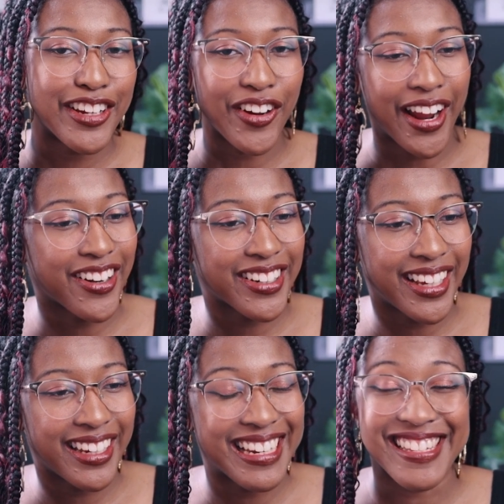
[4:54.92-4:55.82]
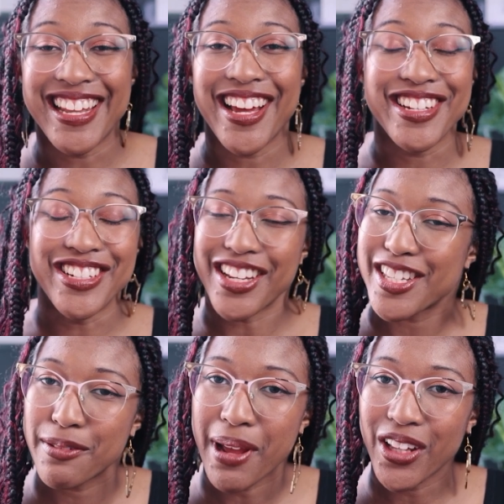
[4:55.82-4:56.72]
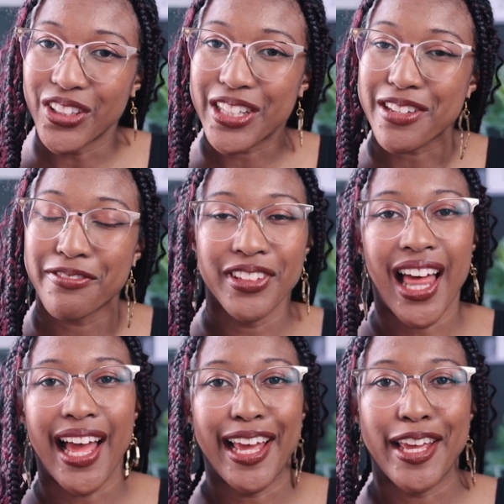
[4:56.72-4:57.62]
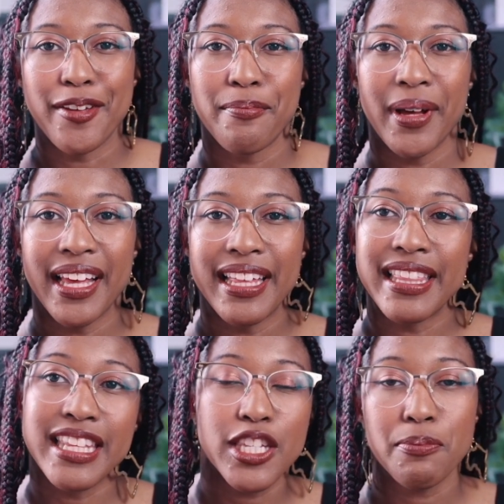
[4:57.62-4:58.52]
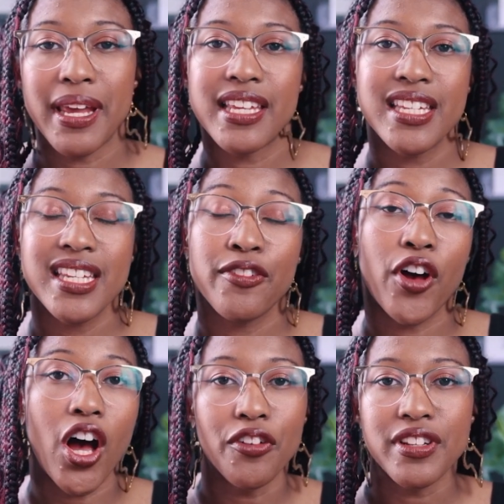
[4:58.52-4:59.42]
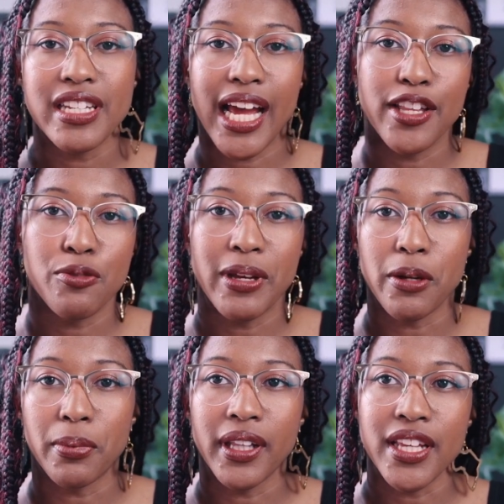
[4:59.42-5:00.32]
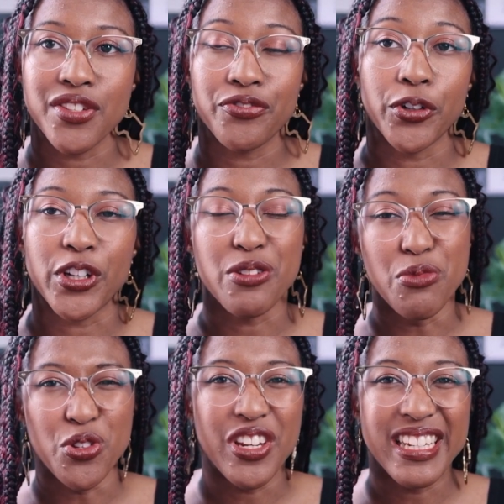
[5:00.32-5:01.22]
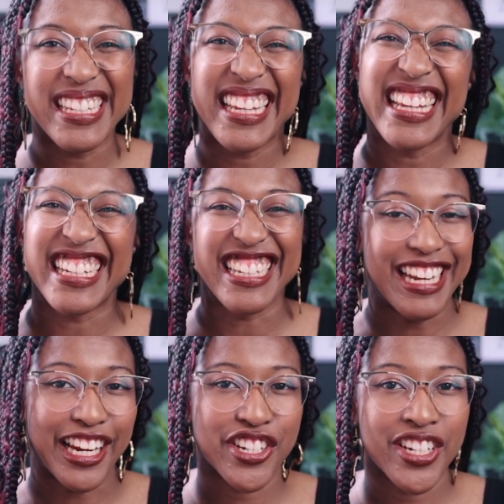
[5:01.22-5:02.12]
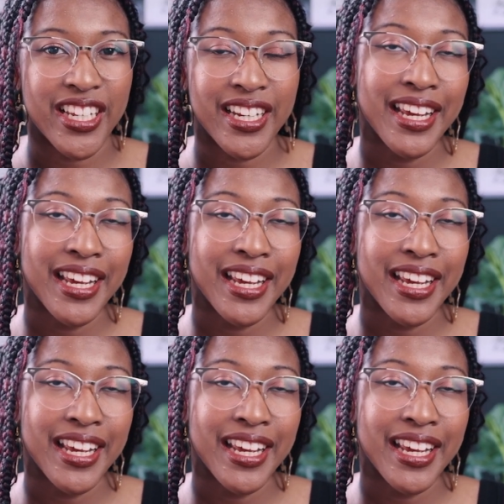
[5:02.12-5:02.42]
your hair done is not just about looking fly, but these spaces have oftentimes been a place for community and connection.